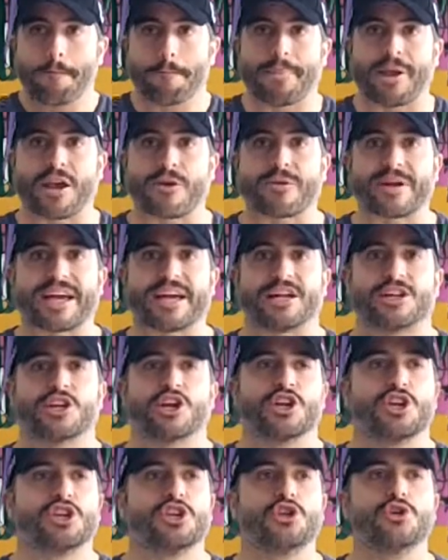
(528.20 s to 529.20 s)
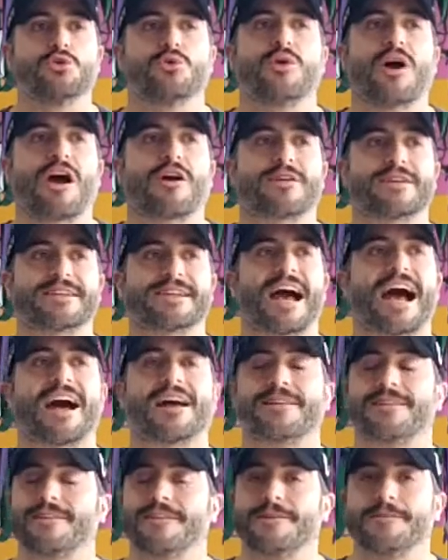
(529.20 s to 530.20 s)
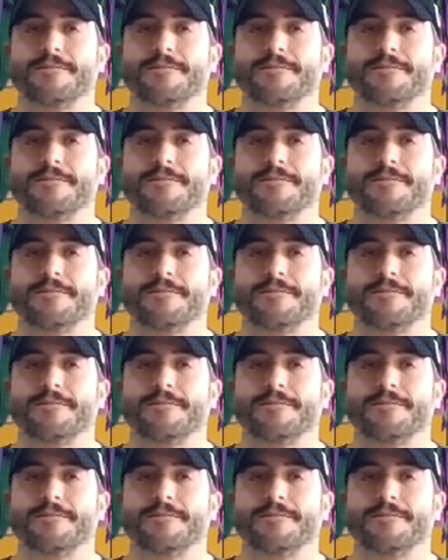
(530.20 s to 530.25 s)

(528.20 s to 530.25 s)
Period. You are not